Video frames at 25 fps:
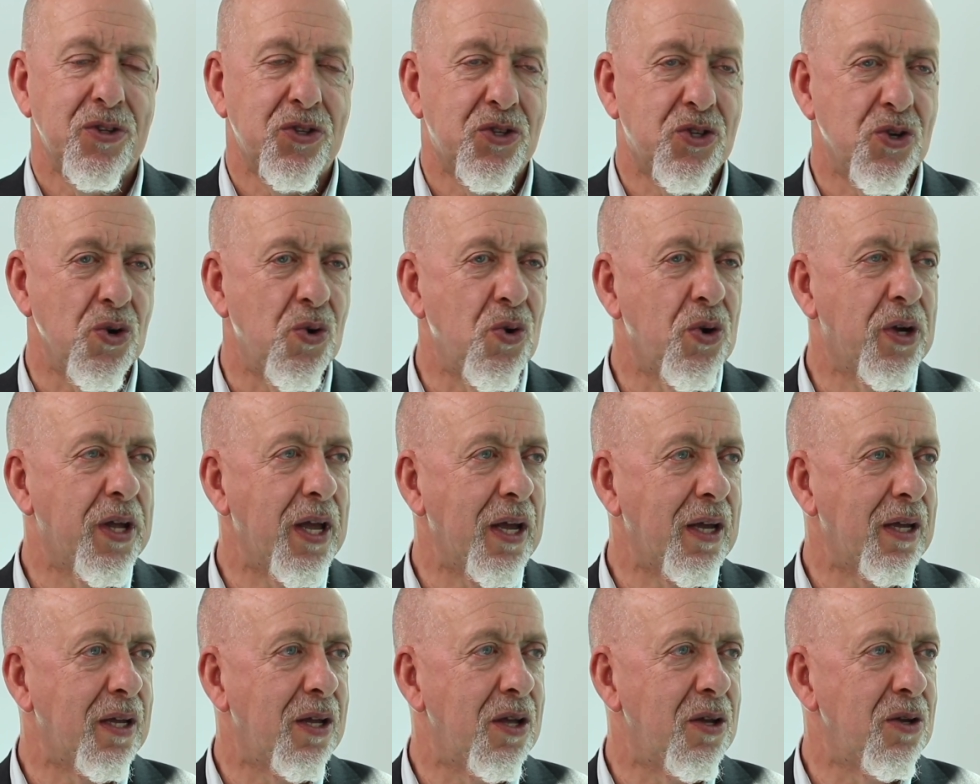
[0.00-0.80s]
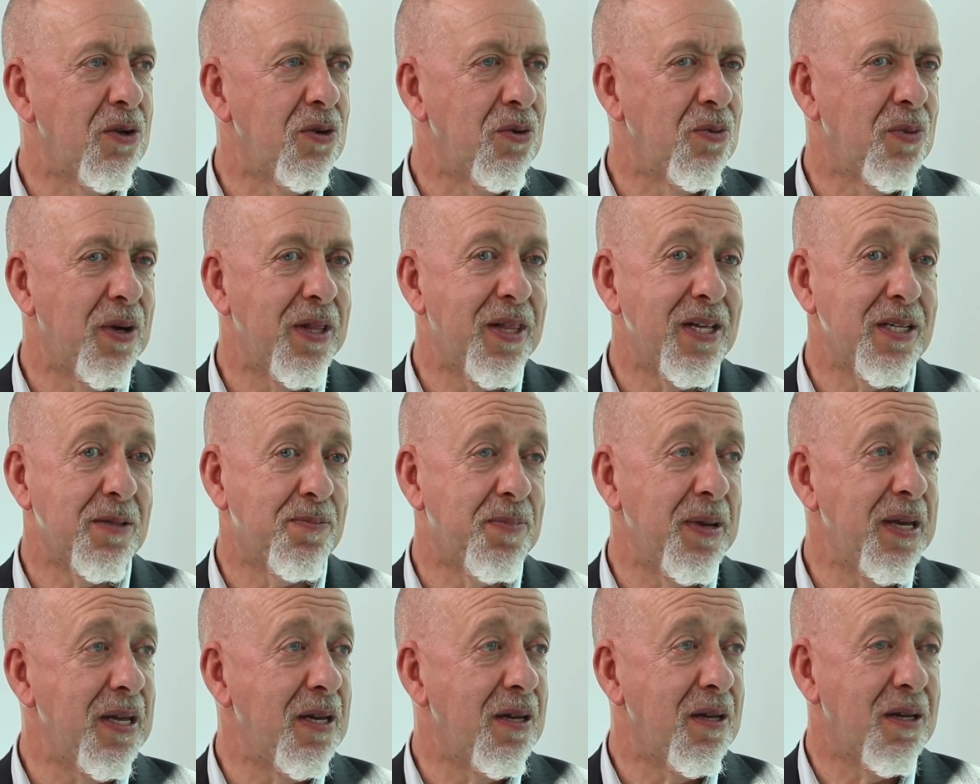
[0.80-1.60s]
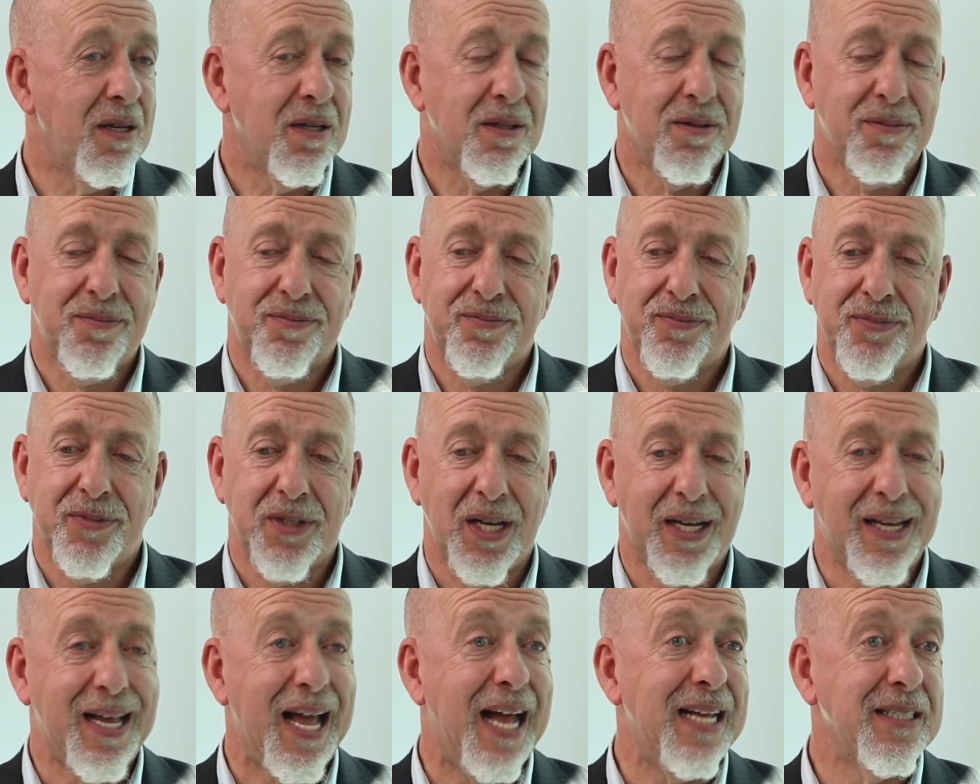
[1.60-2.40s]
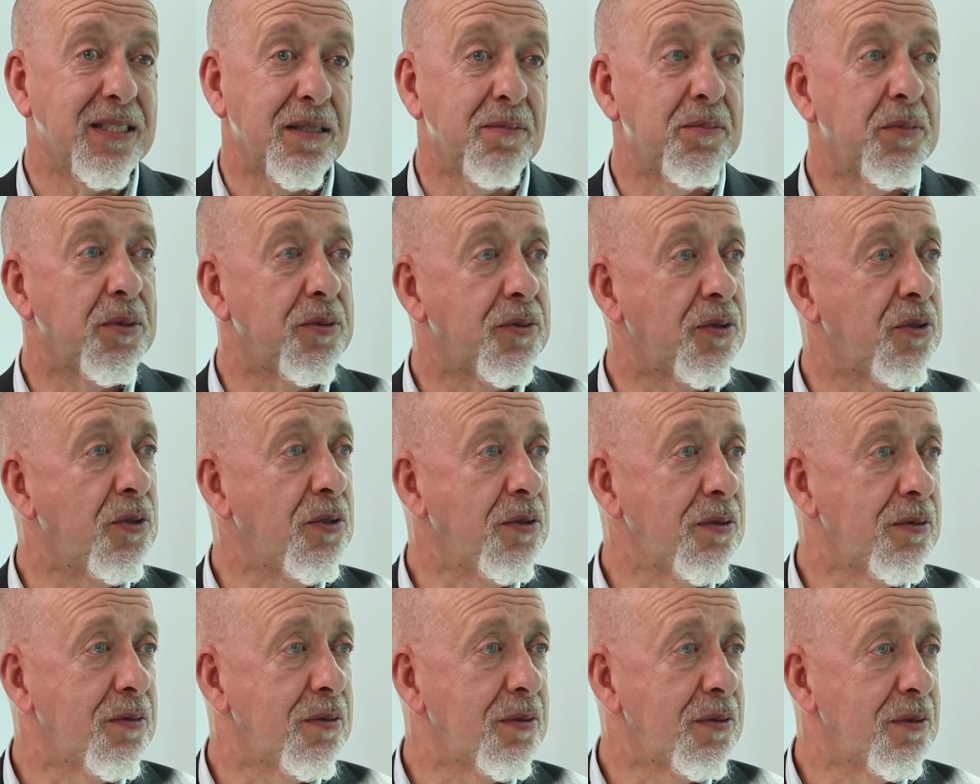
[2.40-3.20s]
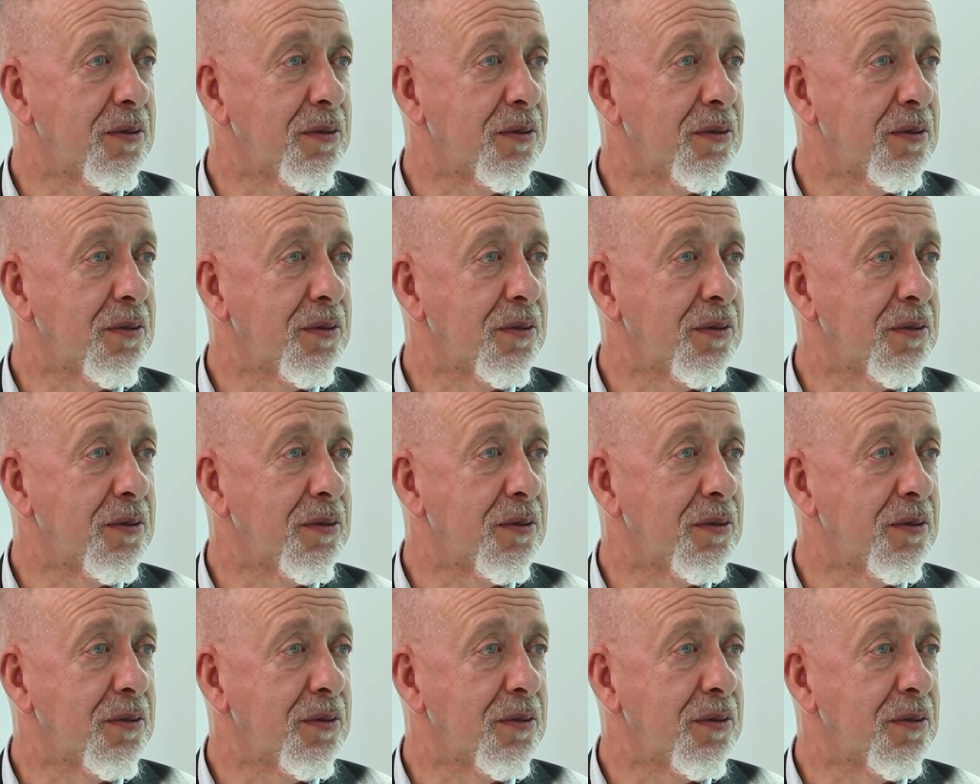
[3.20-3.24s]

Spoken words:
talking where there's been a chasm before.